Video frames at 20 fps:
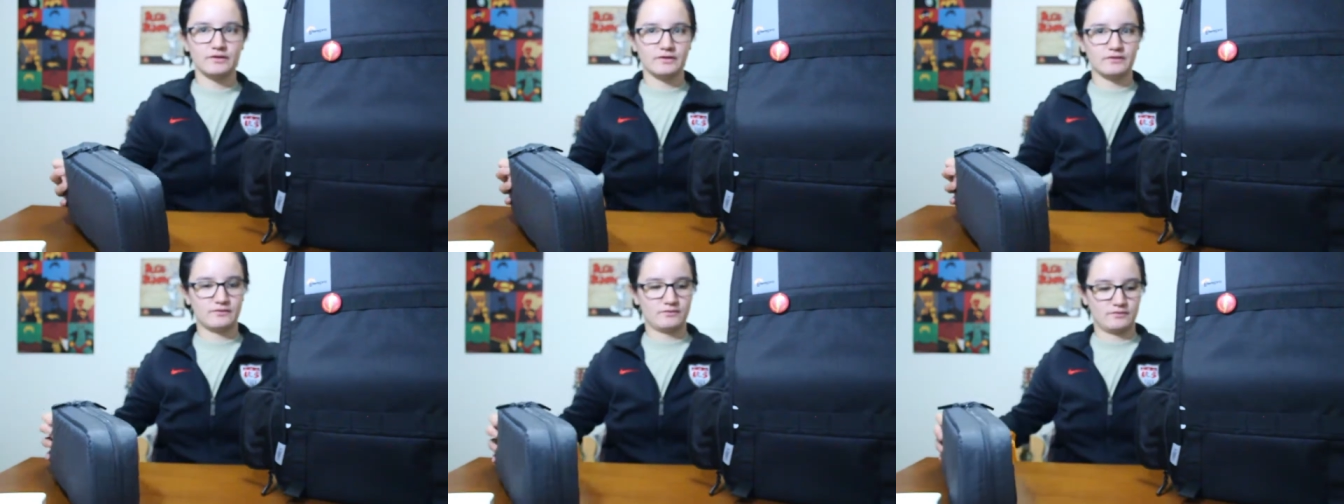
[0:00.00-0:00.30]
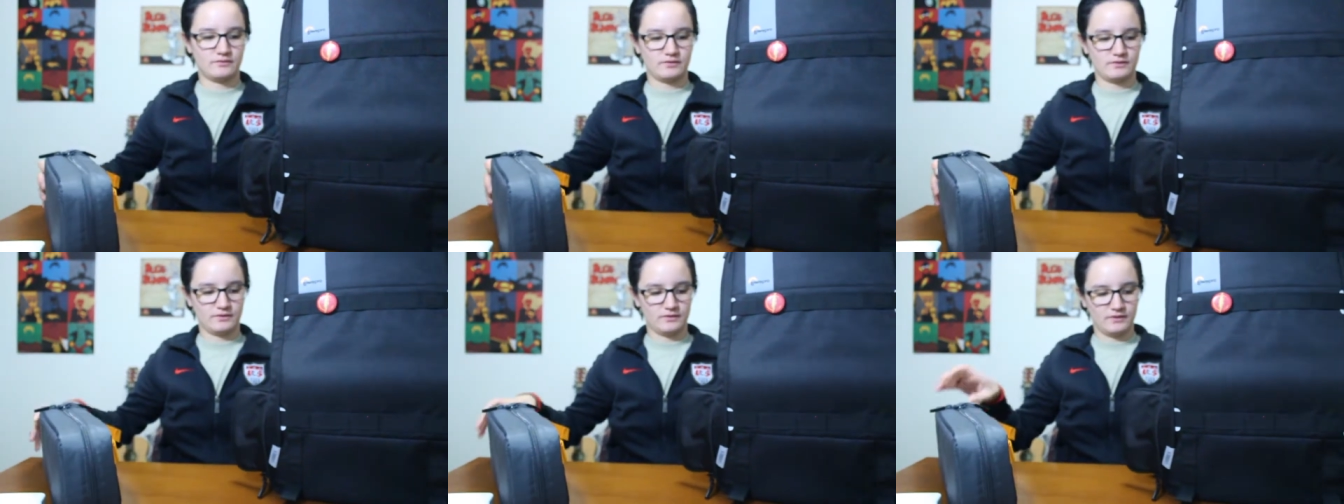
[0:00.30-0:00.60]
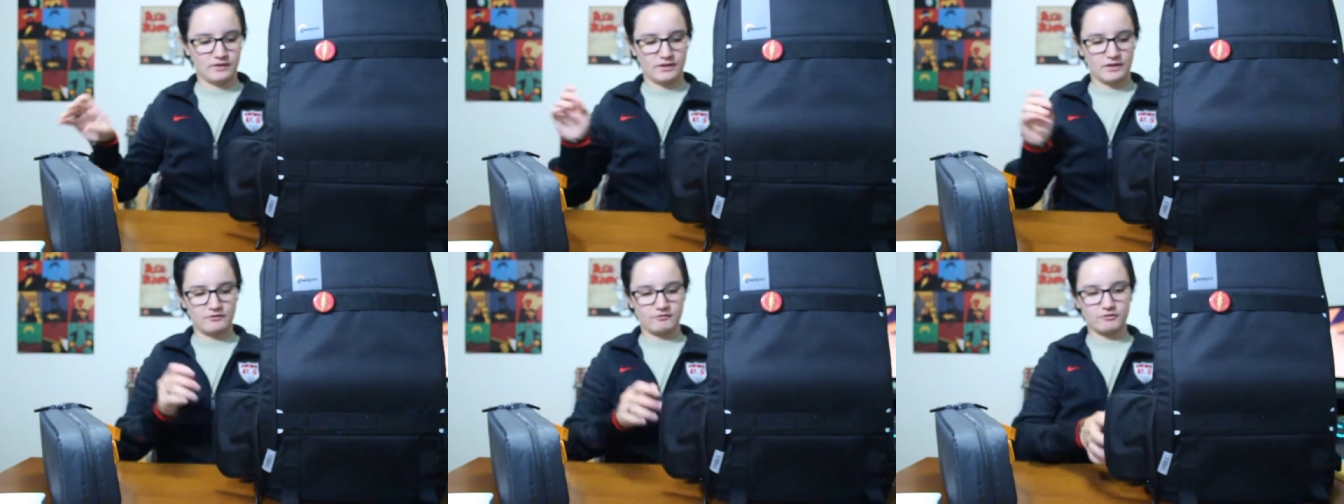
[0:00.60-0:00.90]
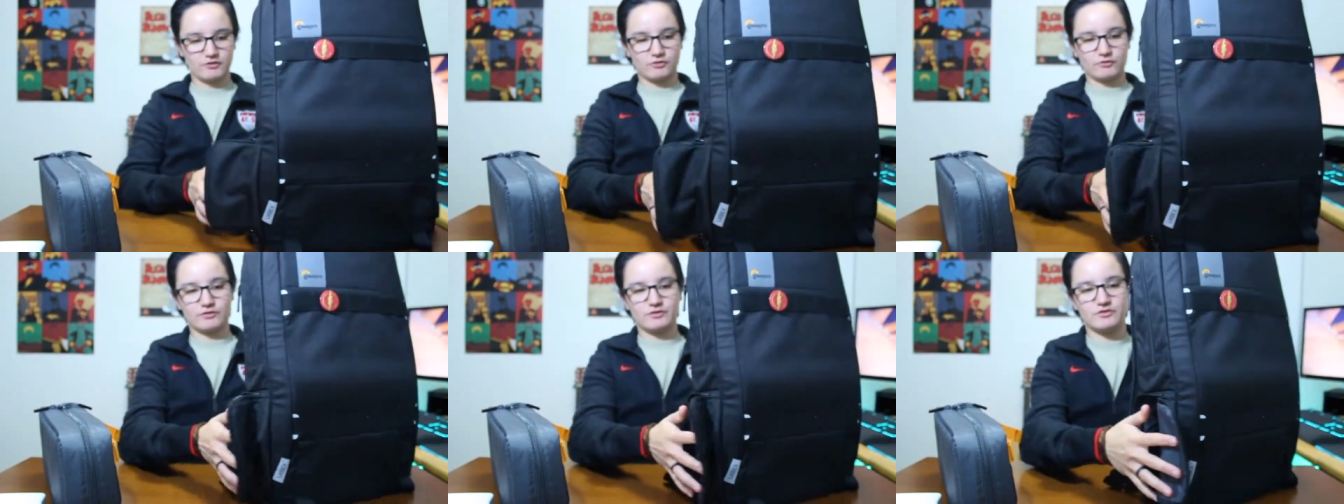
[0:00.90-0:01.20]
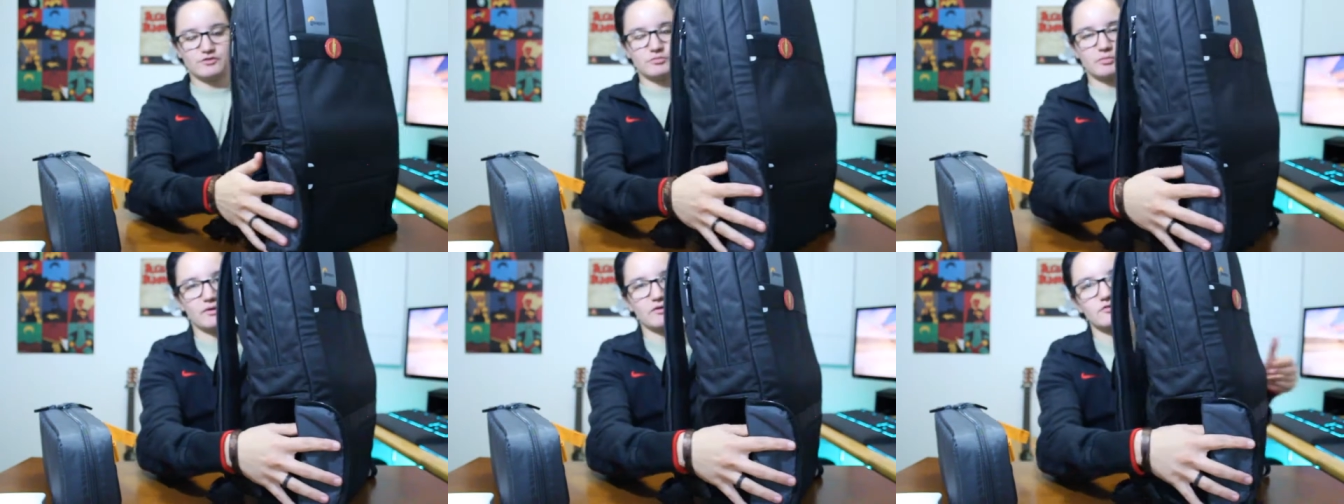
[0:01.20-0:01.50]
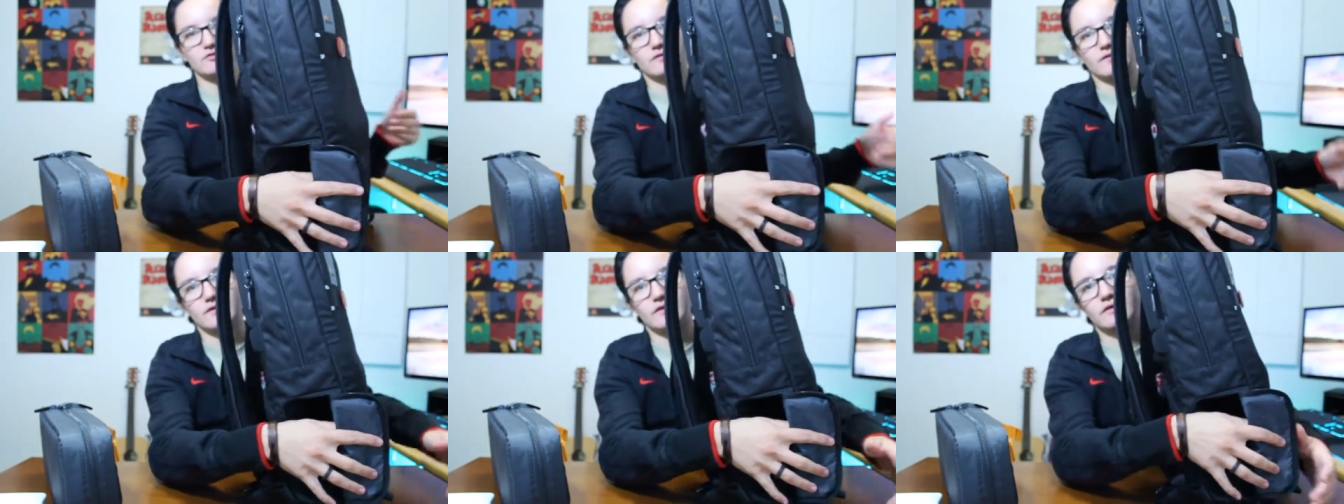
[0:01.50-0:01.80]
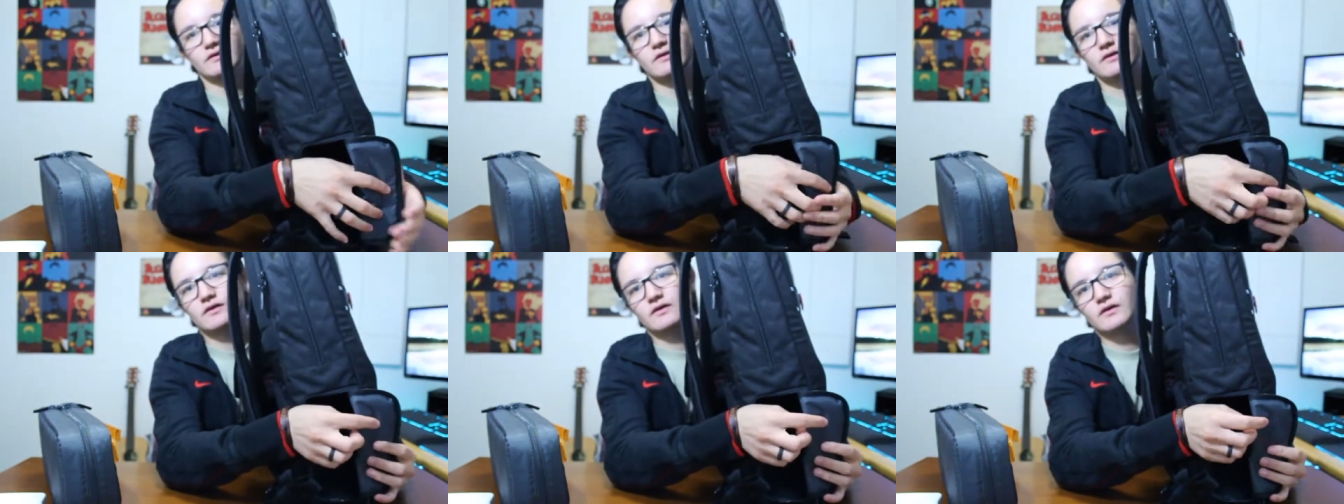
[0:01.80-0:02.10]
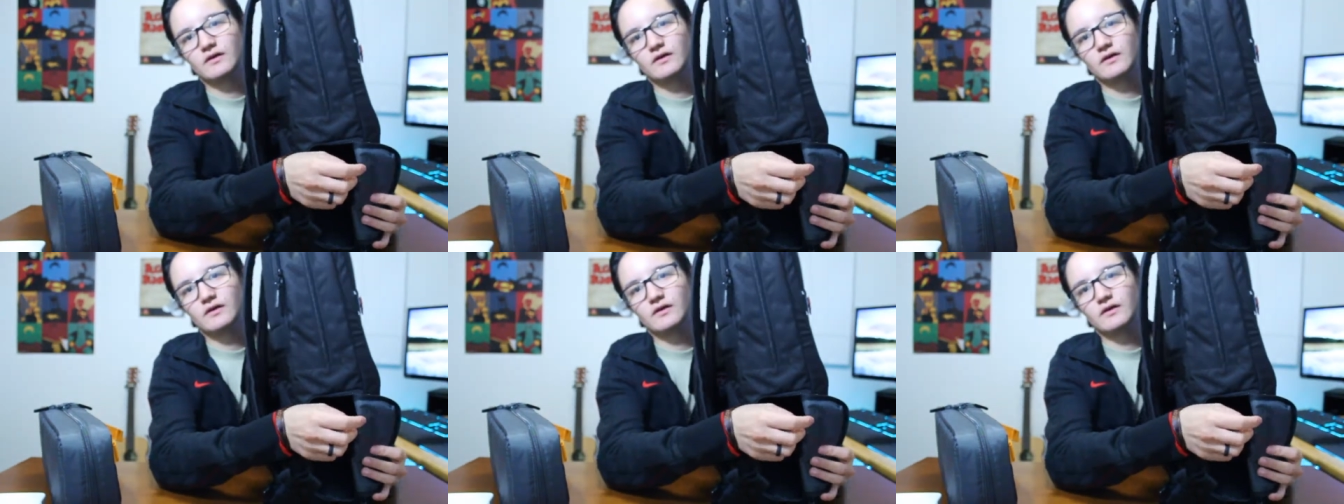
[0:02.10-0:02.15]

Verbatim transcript: And if you don't want to use a pouch in there,